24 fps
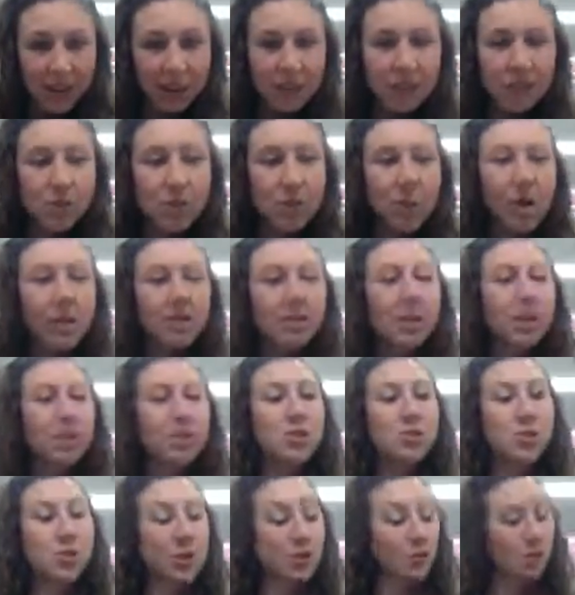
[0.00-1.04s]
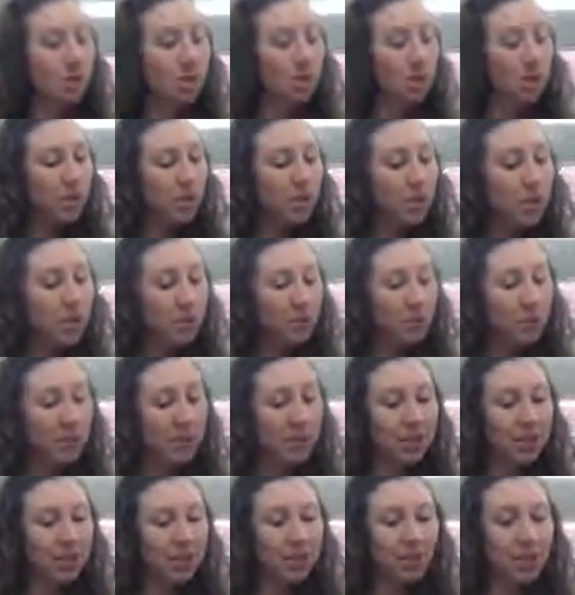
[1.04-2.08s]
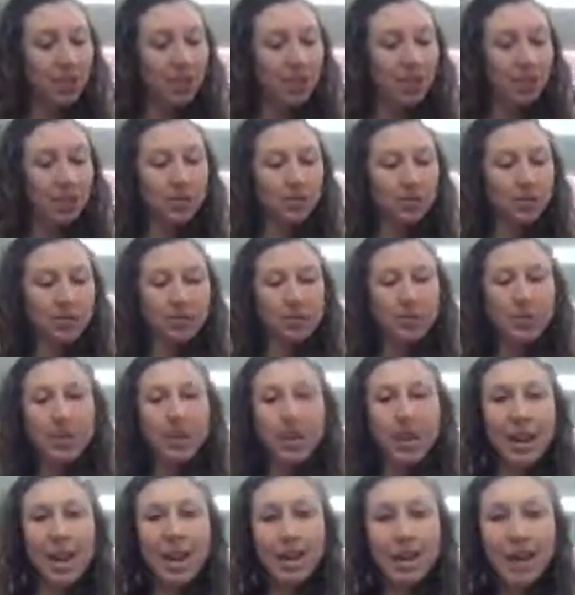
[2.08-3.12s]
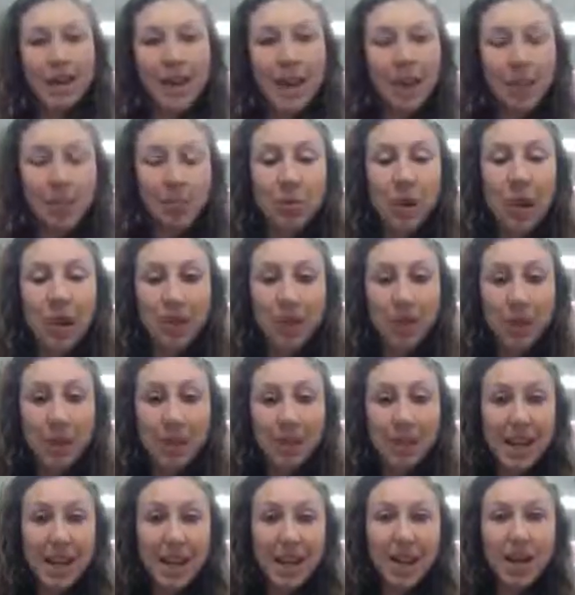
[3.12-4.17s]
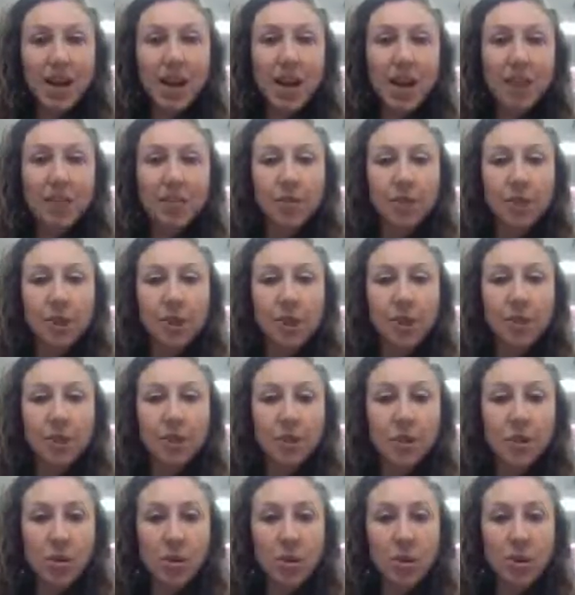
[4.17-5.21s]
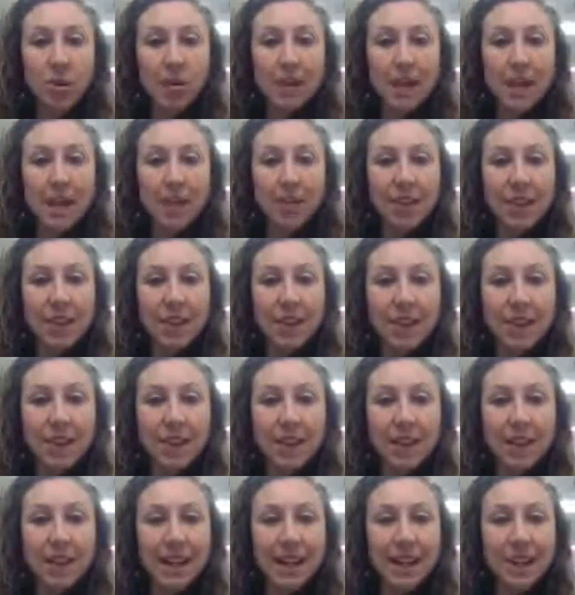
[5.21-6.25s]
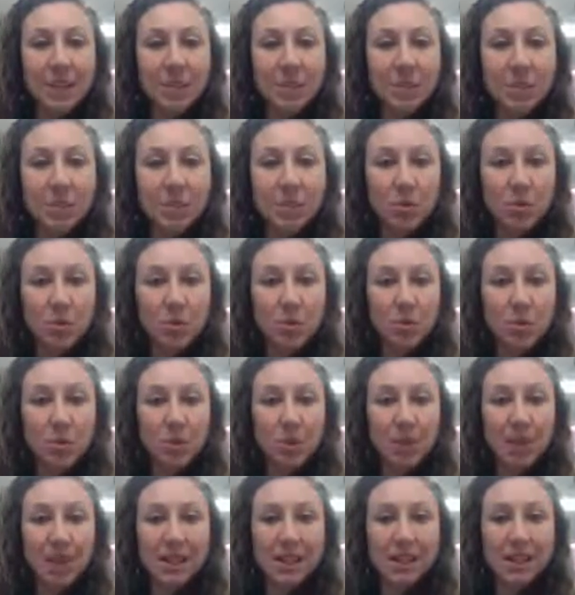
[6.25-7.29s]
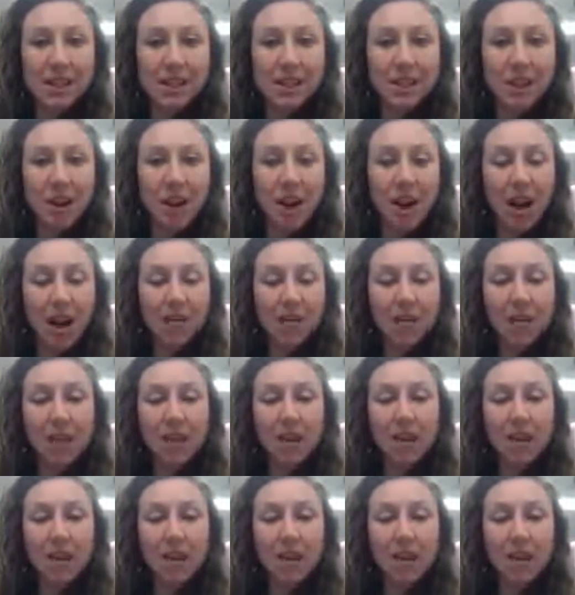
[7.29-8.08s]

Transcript: So I'm going to do it one more time with you now. And again, whenever we take it off, we always hold down that key again and twist off.